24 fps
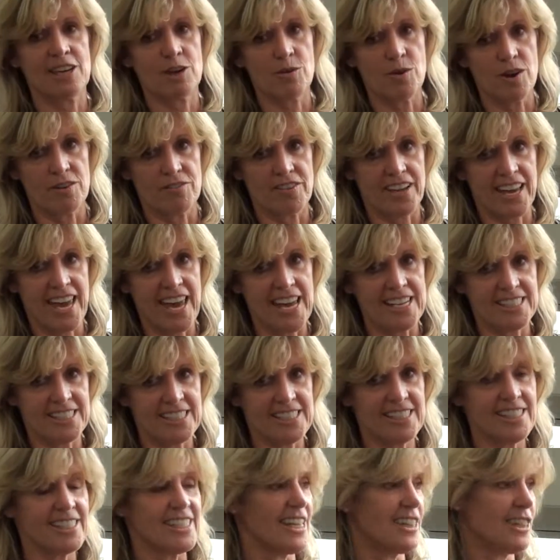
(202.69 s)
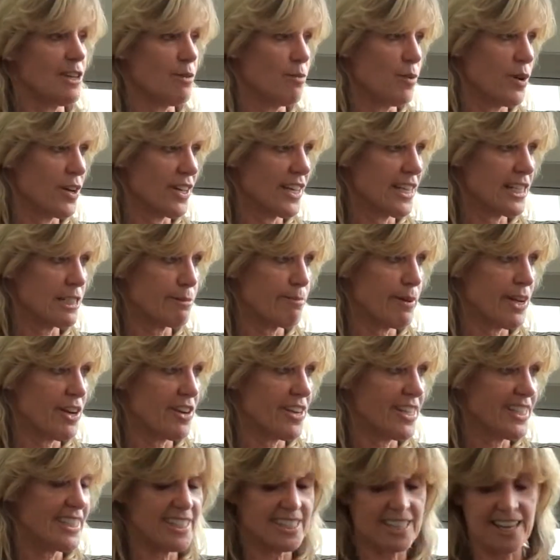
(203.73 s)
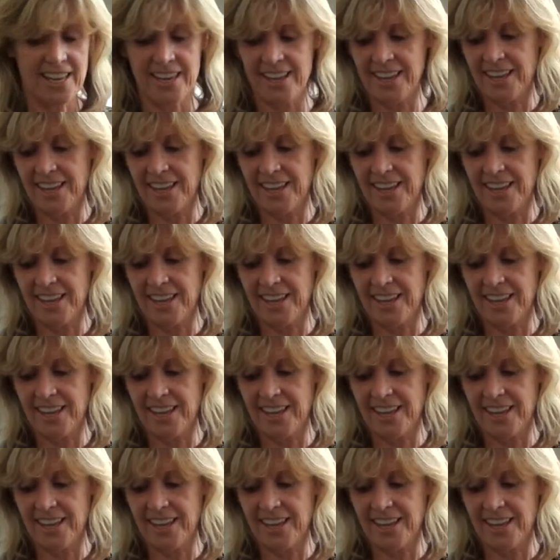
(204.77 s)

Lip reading: qualifications and their work experience,